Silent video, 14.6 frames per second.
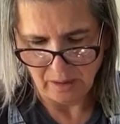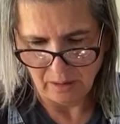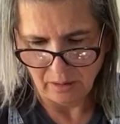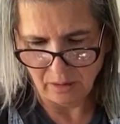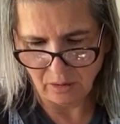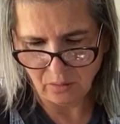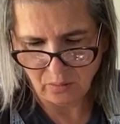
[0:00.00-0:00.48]

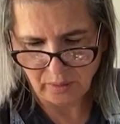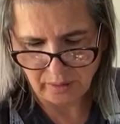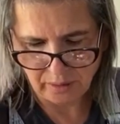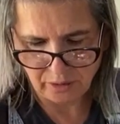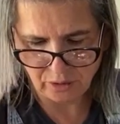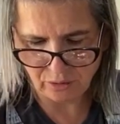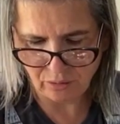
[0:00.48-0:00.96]
You don't want to
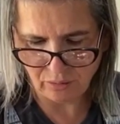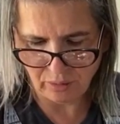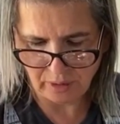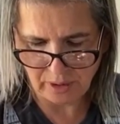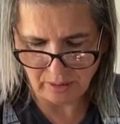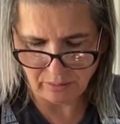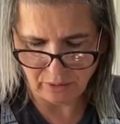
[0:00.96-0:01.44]
screw it
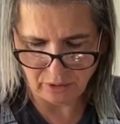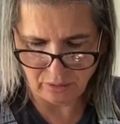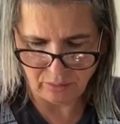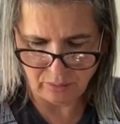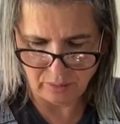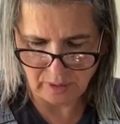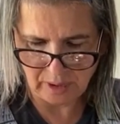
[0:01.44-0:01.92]
down
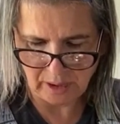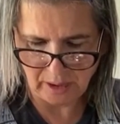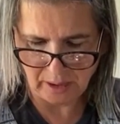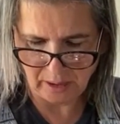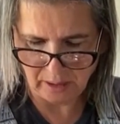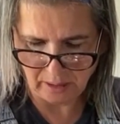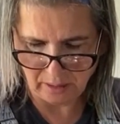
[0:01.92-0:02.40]
too
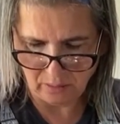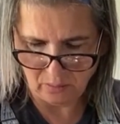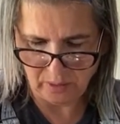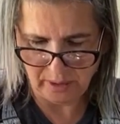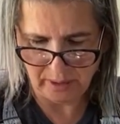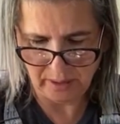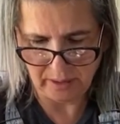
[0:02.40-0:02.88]
tight,
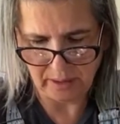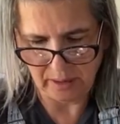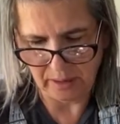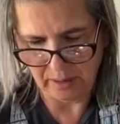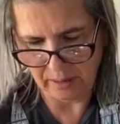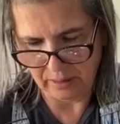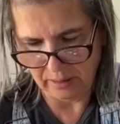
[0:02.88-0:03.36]
otherwise
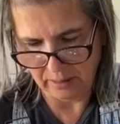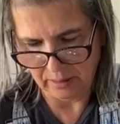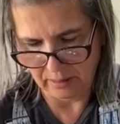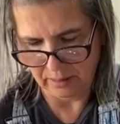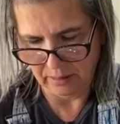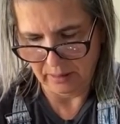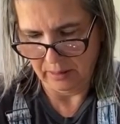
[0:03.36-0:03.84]
the
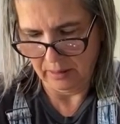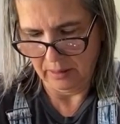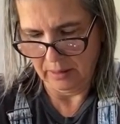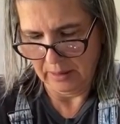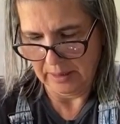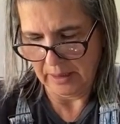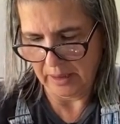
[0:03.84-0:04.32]

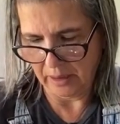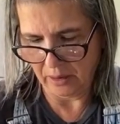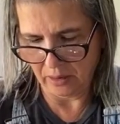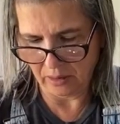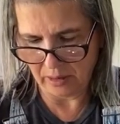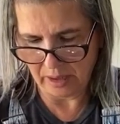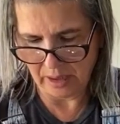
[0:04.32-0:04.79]

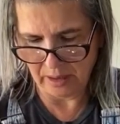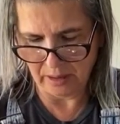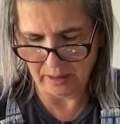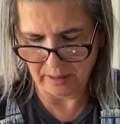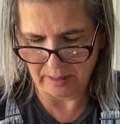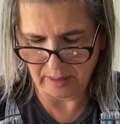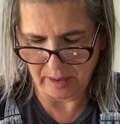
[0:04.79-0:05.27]
air can
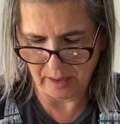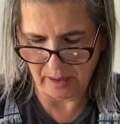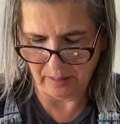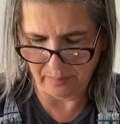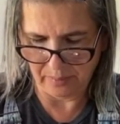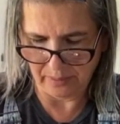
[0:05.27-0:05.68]
escape.